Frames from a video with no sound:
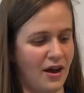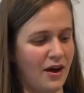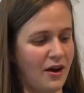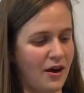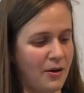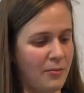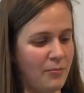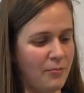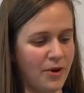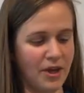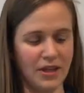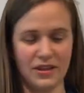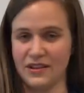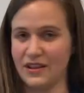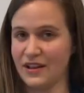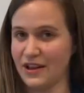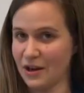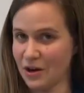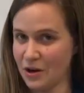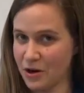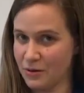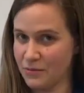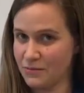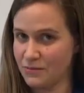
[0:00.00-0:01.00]
but
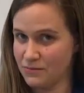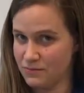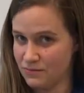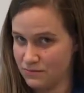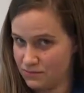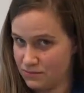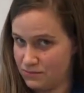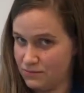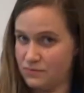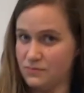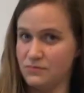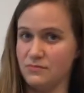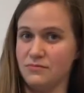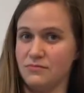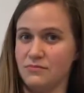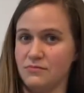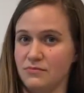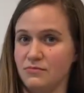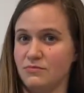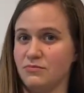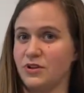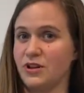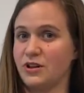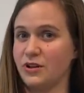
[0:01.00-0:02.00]
they are
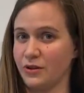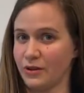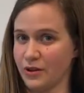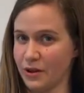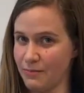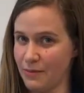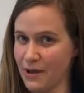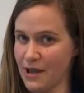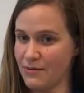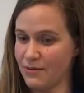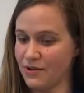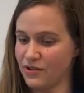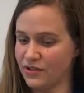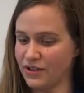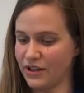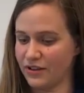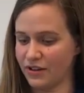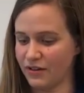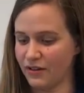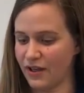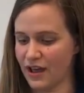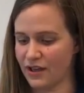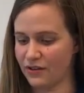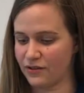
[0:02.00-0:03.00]
clearly babies
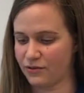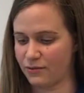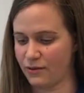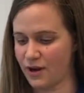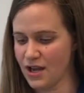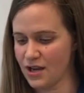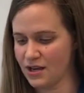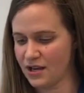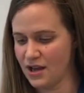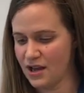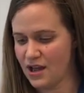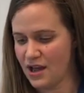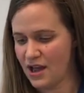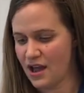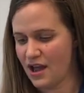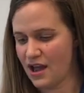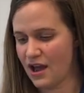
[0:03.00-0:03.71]
nonetheless, right?